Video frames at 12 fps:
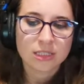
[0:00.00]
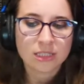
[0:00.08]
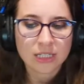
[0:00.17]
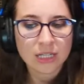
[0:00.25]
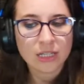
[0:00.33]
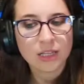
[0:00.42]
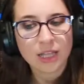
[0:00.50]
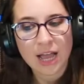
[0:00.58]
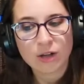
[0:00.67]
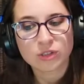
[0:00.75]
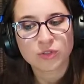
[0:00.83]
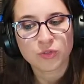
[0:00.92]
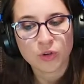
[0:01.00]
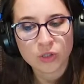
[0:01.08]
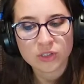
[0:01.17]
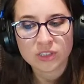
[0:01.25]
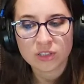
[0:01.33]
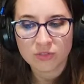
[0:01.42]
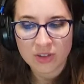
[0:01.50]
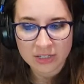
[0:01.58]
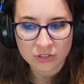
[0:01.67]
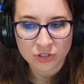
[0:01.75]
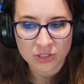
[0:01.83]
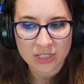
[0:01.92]
D and Lao's first
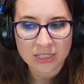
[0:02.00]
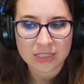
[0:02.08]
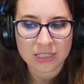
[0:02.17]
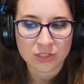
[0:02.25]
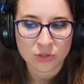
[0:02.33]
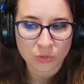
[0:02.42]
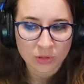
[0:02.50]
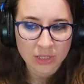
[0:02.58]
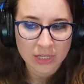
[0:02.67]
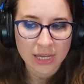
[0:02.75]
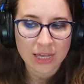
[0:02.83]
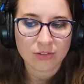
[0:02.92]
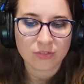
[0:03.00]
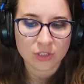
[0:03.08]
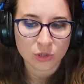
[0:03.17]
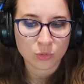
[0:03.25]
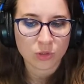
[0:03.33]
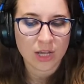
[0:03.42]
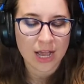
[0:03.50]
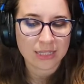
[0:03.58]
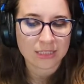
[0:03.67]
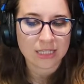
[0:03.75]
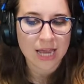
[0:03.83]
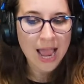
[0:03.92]
adventure is as thrilling and visual
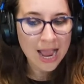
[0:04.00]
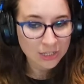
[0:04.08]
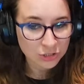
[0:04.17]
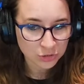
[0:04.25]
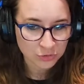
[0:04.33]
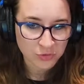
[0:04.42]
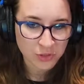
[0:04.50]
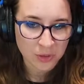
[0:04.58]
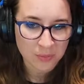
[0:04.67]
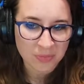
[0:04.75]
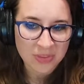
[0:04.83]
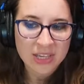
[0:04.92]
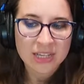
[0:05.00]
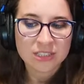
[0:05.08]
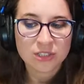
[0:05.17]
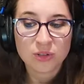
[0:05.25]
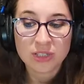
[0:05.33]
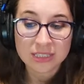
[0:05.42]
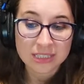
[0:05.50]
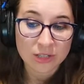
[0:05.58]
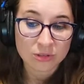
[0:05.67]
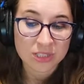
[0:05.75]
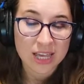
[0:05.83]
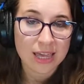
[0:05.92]
as an action film. So this
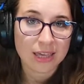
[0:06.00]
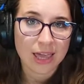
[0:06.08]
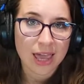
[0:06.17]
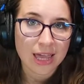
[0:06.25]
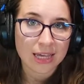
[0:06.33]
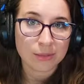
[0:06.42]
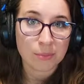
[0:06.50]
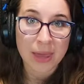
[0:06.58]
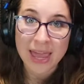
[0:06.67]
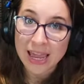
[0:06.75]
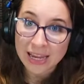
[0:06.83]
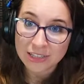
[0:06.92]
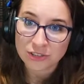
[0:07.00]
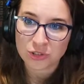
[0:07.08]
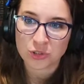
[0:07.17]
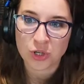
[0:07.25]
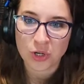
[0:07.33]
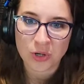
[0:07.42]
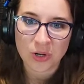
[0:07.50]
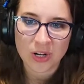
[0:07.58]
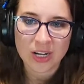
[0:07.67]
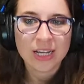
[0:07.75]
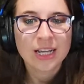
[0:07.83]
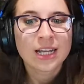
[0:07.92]
sounds like a page
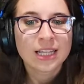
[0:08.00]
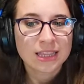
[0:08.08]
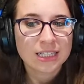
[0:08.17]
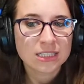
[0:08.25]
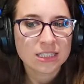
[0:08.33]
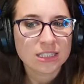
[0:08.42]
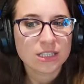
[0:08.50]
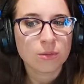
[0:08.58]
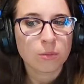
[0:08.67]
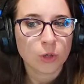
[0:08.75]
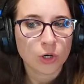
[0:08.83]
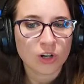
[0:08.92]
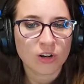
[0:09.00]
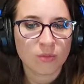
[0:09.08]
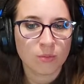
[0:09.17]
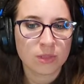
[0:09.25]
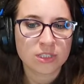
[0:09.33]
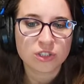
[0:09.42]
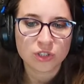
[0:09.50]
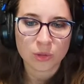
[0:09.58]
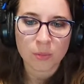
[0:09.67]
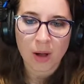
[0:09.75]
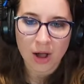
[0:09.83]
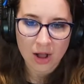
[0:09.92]
turner. This is The Murder of
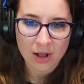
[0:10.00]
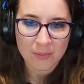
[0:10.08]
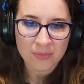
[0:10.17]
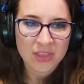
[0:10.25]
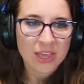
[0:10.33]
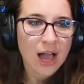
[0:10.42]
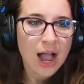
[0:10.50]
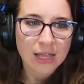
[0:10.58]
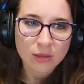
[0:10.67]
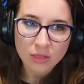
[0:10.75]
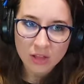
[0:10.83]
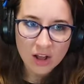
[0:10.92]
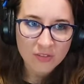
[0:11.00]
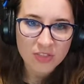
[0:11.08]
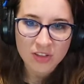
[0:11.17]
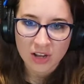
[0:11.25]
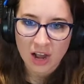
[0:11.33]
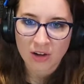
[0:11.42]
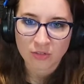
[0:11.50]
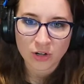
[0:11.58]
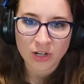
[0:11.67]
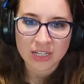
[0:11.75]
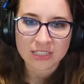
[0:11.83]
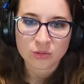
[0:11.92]
Mr. Ma. I love the
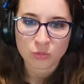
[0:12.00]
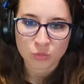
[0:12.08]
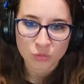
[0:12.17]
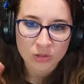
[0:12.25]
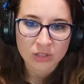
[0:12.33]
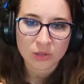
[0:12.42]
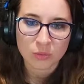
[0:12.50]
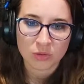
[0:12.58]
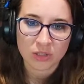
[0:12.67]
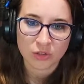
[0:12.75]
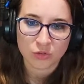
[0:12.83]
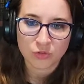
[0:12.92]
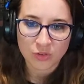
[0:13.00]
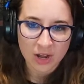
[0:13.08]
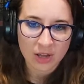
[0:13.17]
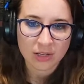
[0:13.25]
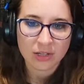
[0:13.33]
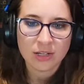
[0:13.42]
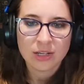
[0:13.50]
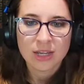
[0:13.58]
cover. It's really, really fun.